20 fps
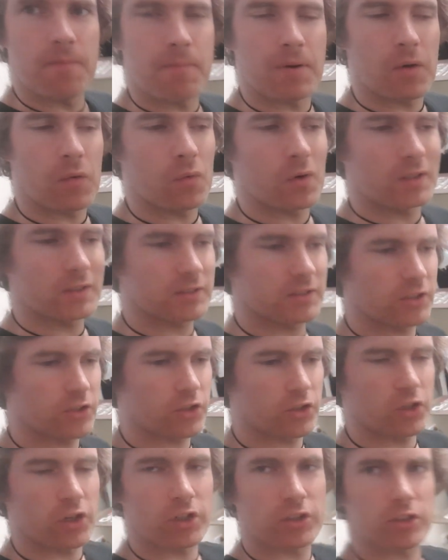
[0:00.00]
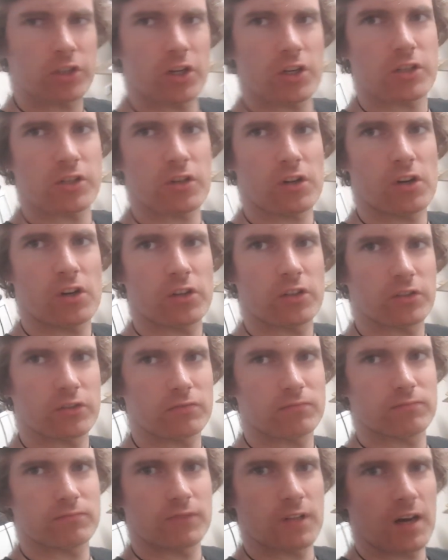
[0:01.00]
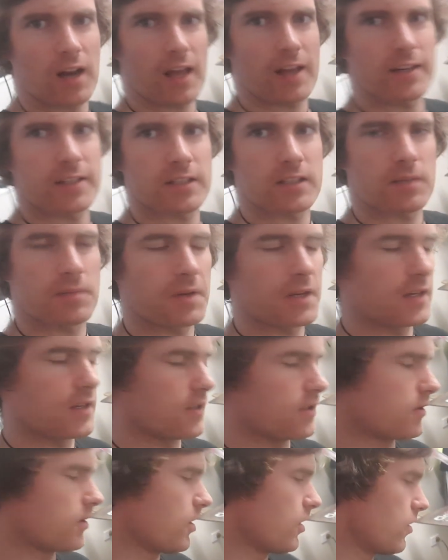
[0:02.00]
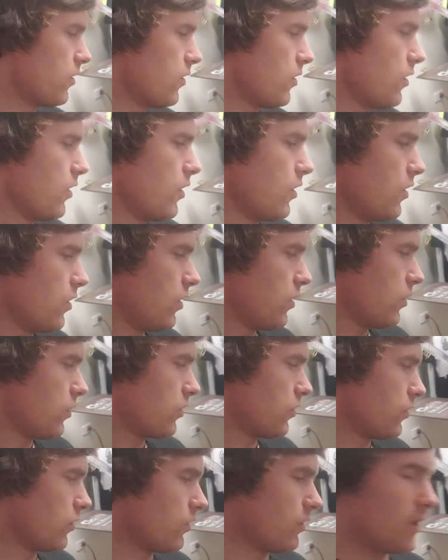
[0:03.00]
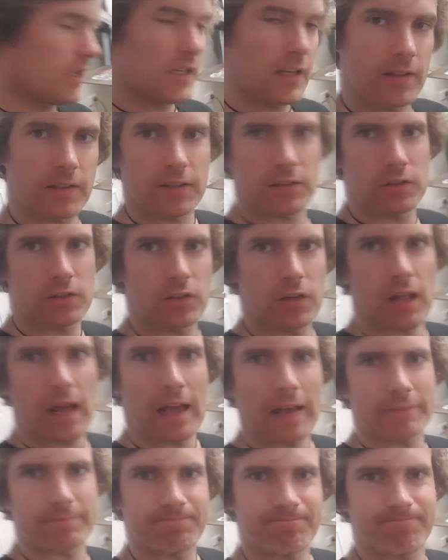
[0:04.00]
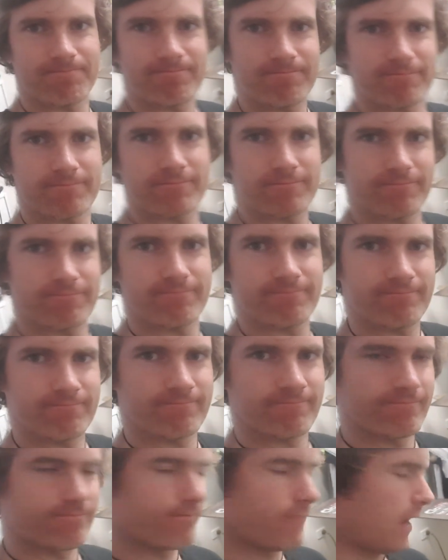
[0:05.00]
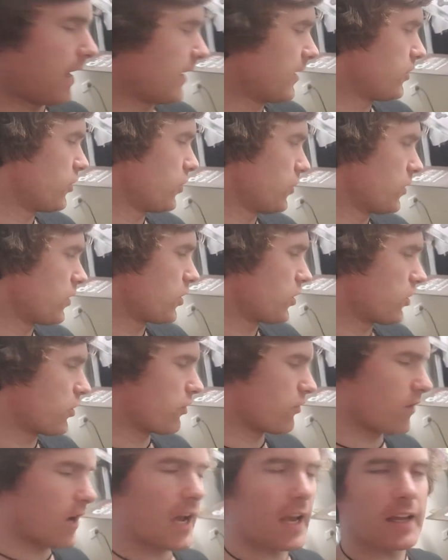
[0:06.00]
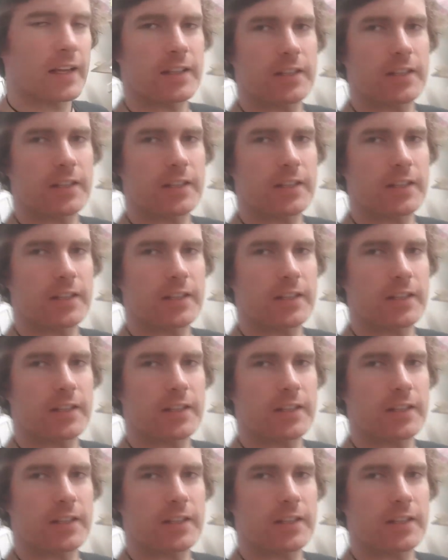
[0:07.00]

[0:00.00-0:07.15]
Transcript: but once the shirt goes on, the line disappears. So you need something to like make sure it's straight.